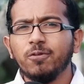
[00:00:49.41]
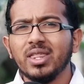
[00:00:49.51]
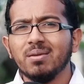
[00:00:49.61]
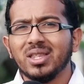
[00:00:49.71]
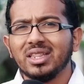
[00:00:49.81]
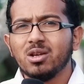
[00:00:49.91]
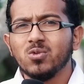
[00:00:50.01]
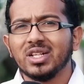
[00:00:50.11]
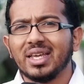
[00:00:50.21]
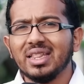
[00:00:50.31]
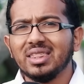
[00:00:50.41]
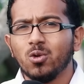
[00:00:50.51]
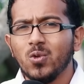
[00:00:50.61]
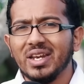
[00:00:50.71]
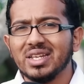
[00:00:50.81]
for them that they will get
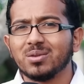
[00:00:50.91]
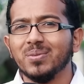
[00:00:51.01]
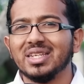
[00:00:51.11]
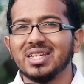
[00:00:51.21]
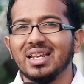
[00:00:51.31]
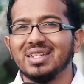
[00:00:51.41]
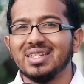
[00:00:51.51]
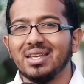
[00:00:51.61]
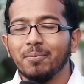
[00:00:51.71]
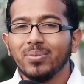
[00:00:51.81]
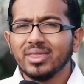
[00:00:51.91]
the winner's mentality,